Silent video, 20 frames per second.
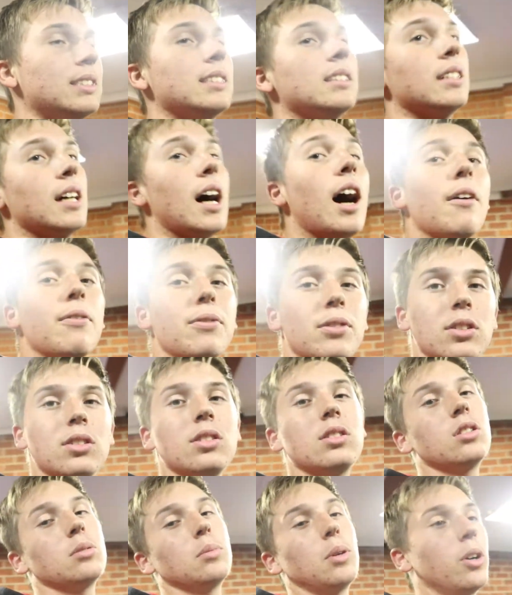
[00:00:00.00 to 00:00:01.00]

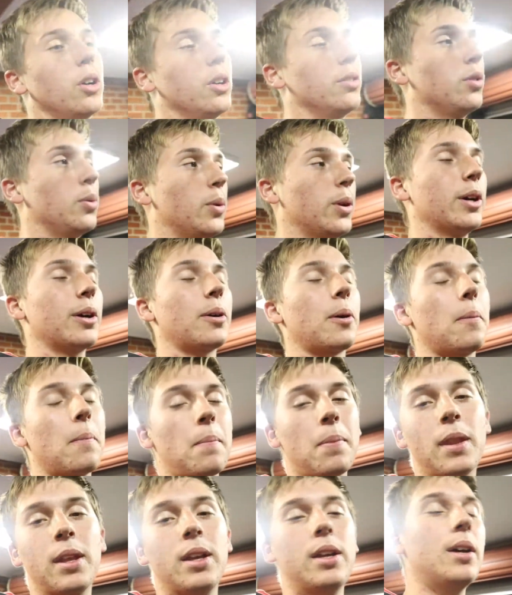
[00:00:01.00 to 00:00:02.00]
stuffed tomorrow for work.
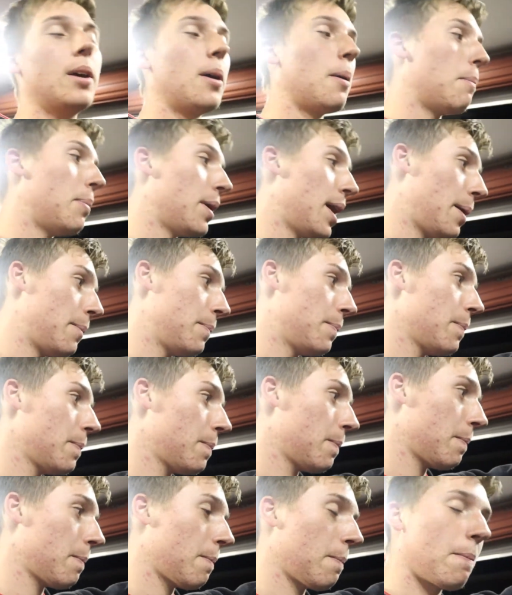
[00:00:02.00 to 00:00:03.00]
But
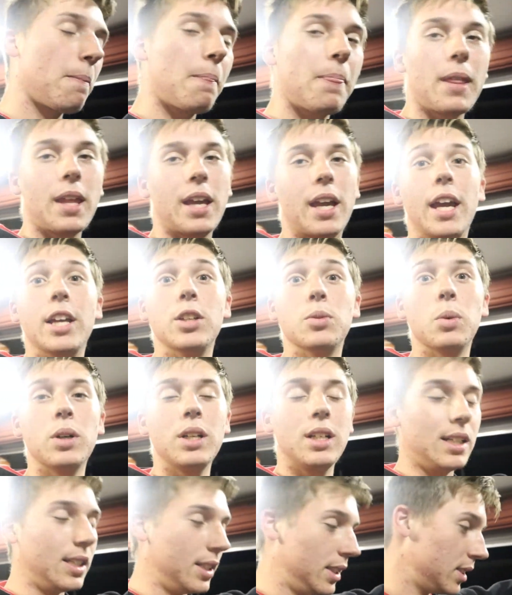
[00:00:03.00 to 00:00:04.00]
is
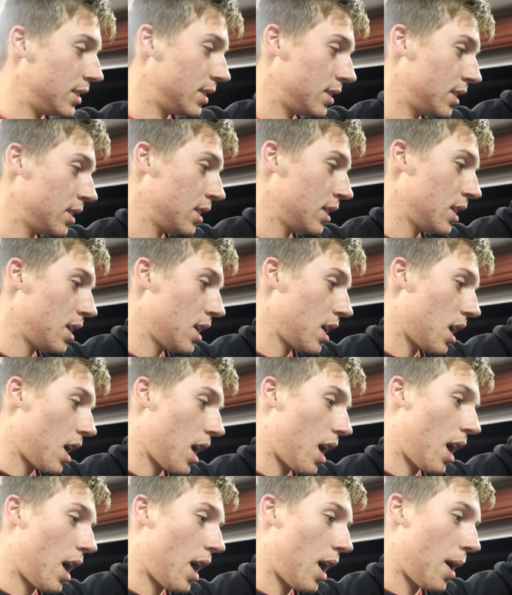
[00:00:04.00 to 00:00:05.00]
what it is.
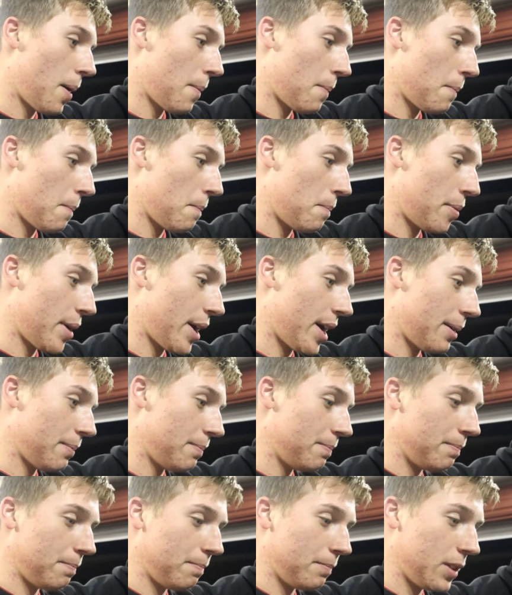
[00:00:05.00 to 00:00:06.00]
Um, but
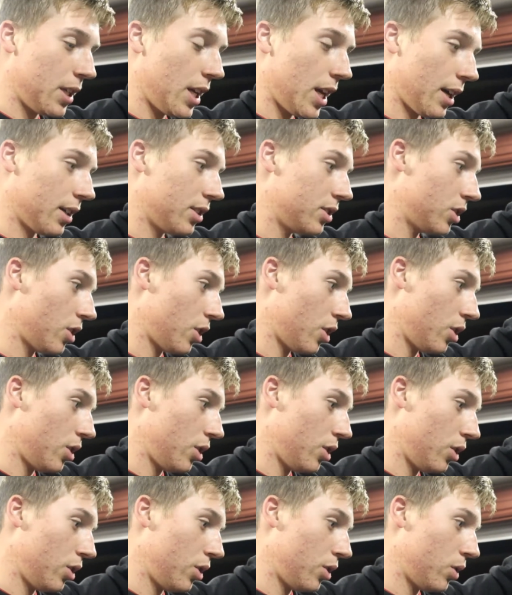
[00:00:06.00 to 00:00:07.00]
yeah, so
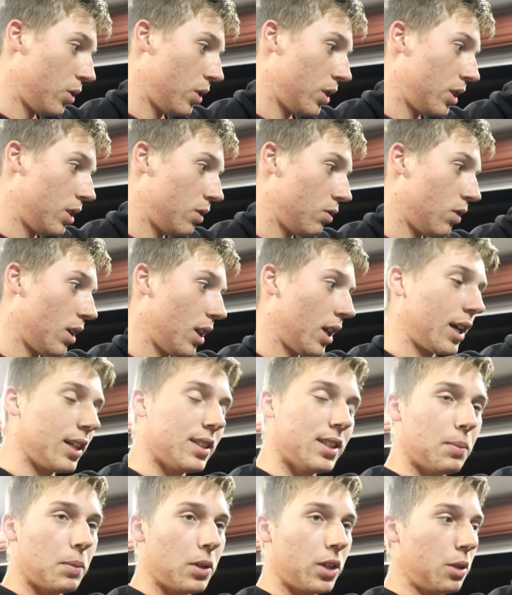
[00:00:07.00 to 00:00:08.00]
right, like I
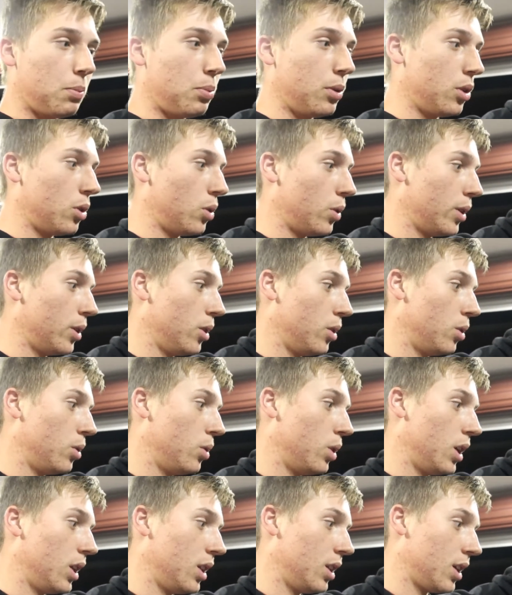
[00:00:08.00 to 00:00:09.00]
said, we're going to put
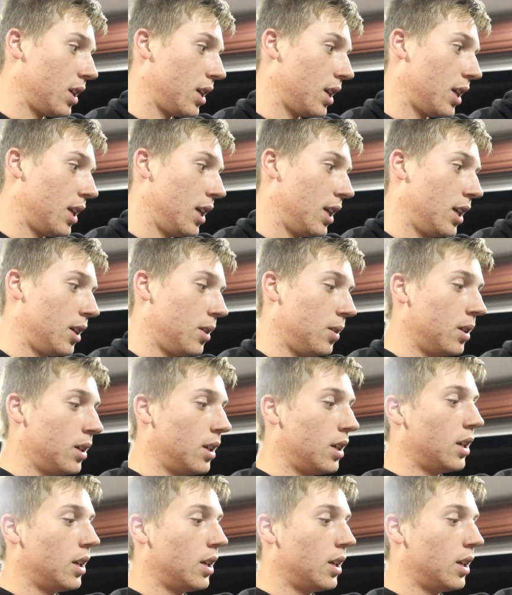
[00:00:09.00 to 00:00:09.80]
oil in the car now,